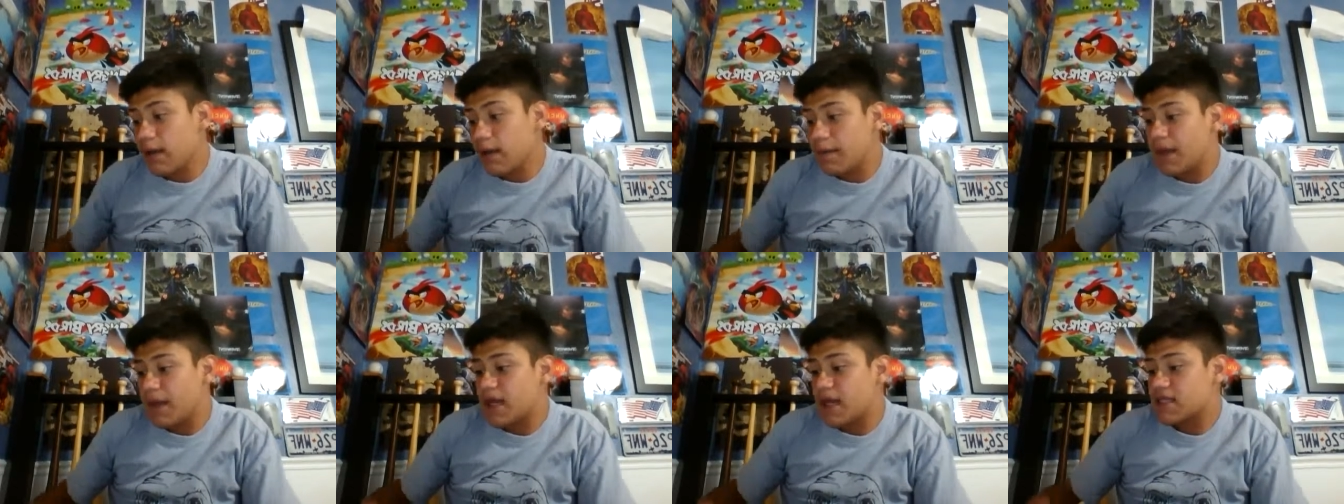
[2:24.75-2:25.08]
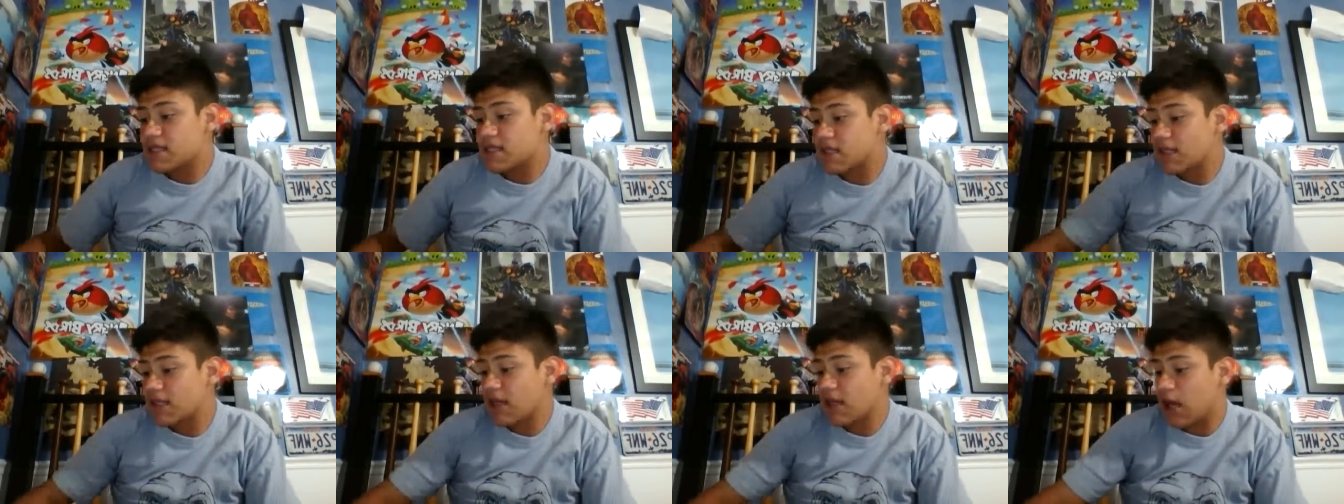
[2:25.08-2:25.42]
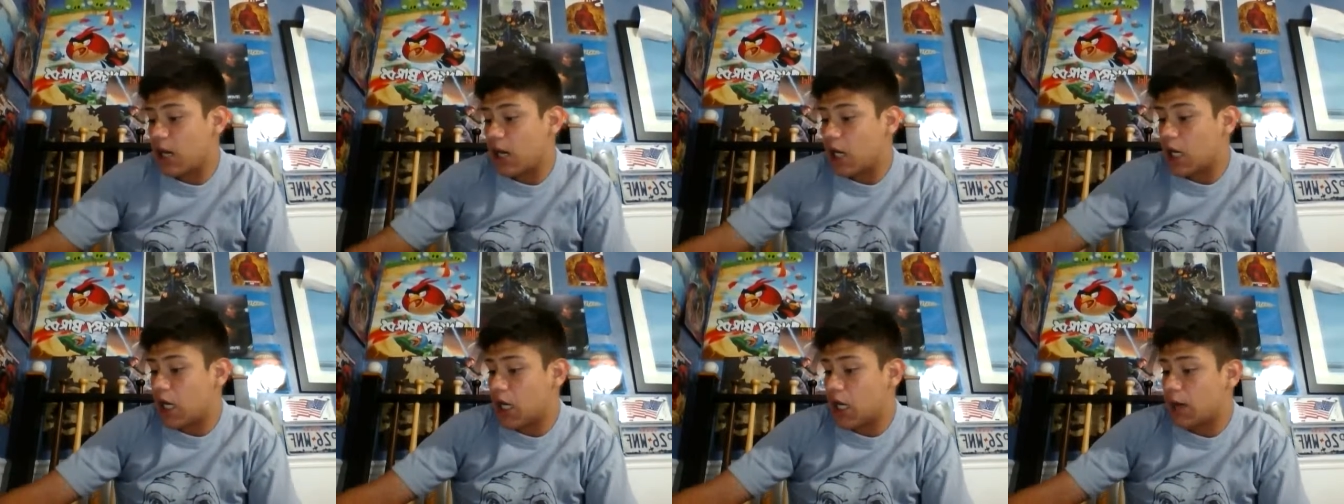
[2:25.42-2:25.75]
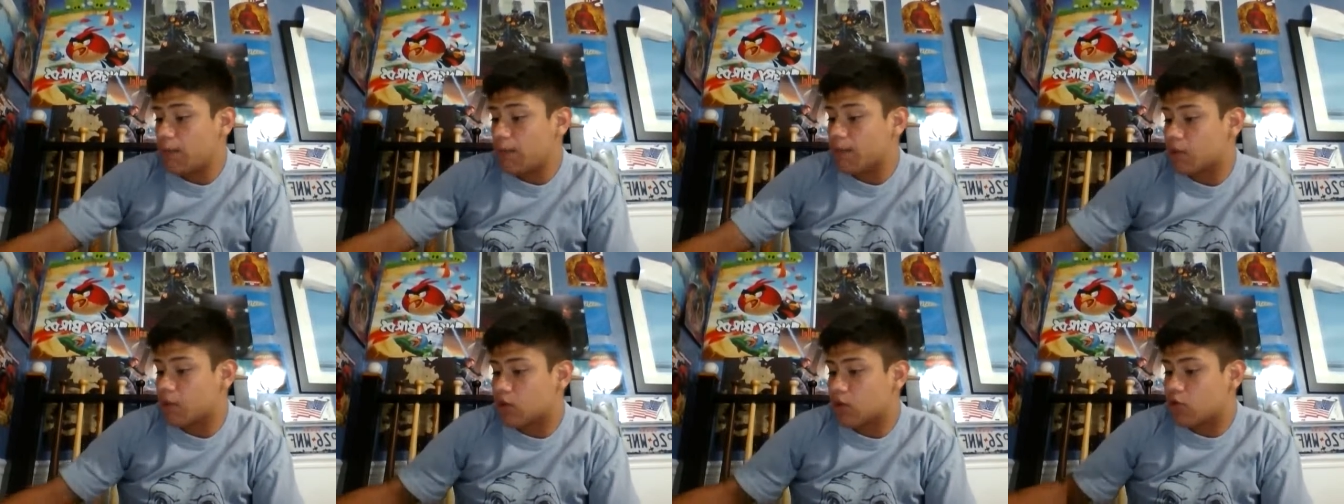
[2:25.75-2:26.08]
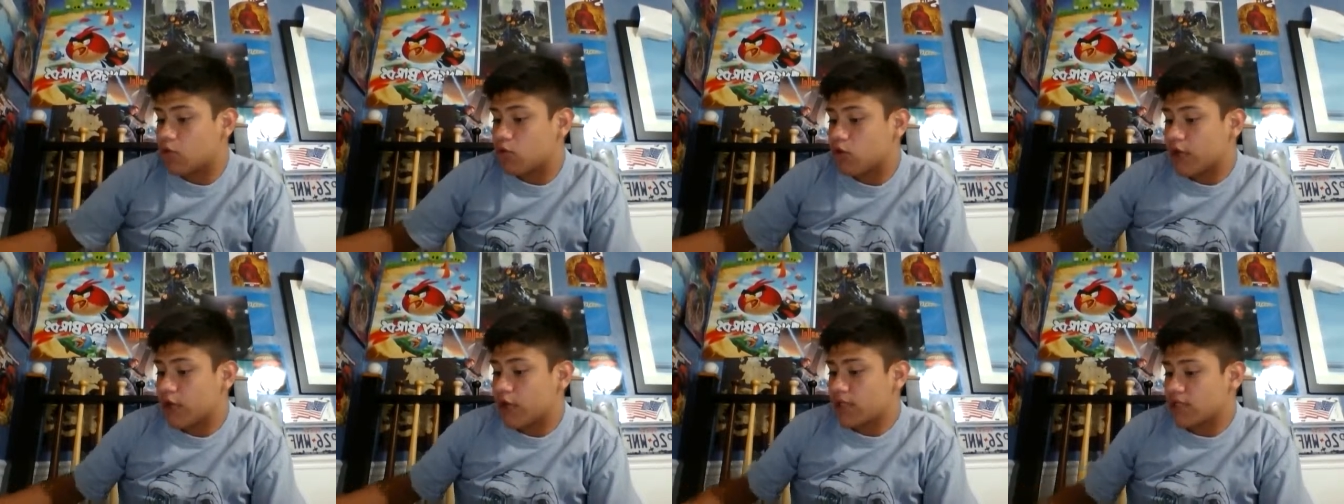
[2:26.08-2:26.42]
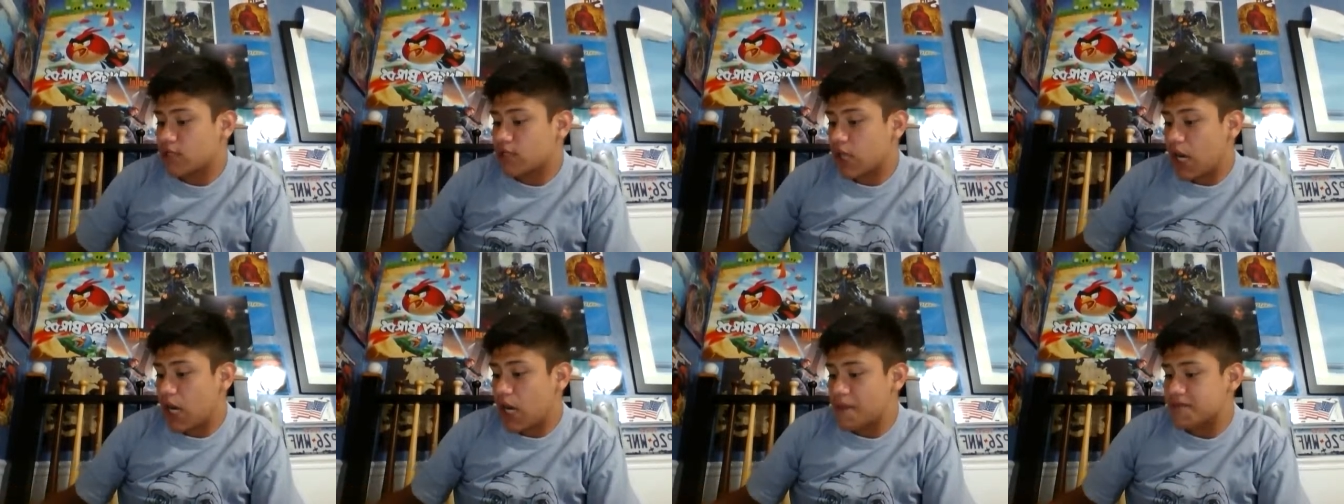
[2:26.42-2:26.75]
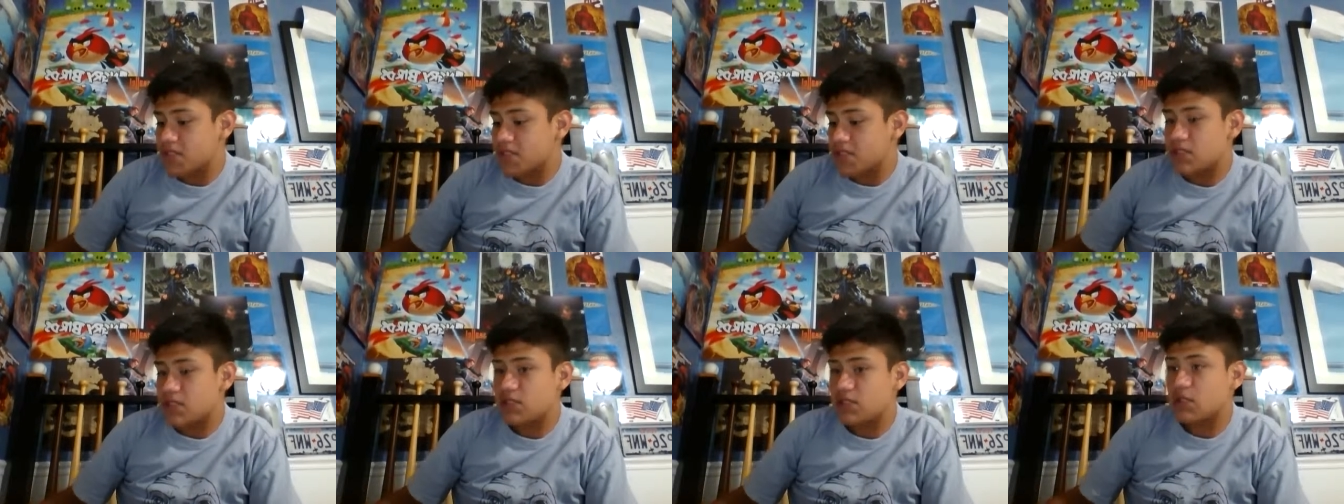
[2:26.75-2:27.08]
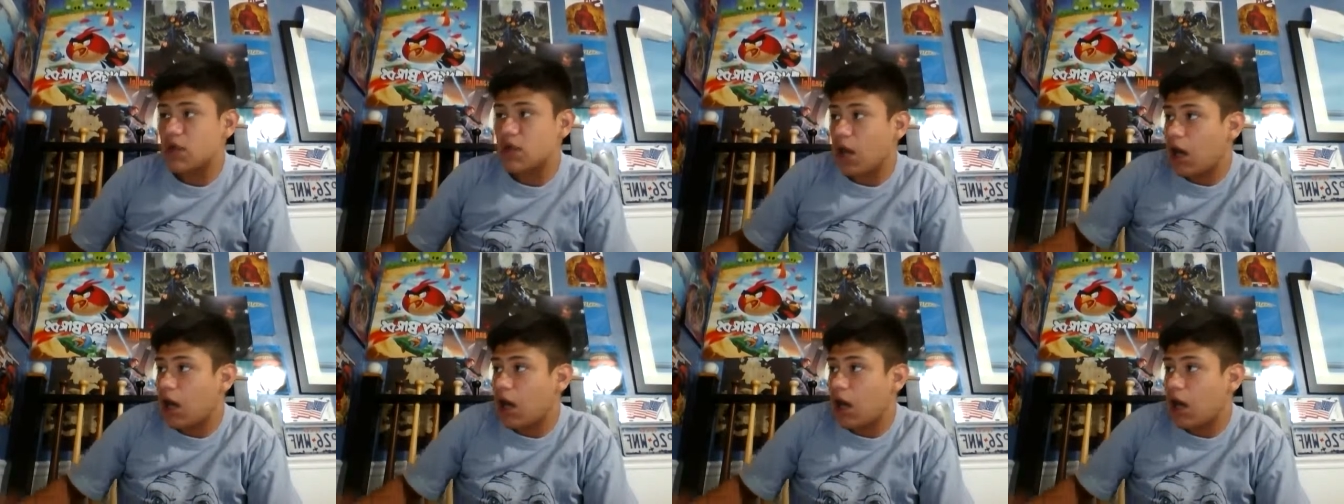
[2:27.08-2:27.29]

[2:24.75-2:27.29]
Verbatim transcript: basically, um, quick synopsis,